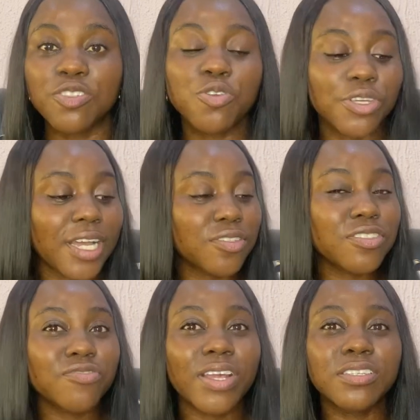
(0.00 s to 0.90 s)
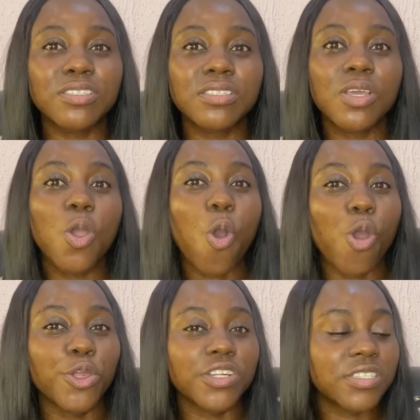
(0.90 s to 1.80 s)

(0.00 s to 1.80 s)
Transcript: So you can just write it on your